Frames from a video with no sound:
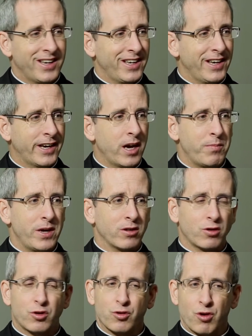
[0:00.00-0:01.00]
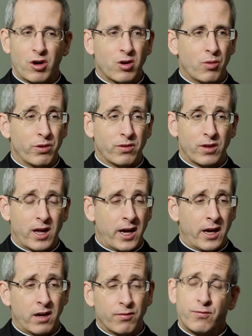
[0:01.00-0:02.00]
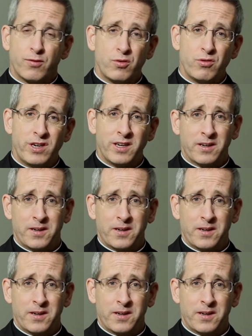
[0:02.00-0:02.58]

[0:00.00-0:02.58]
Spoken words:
It could be a struggle with food.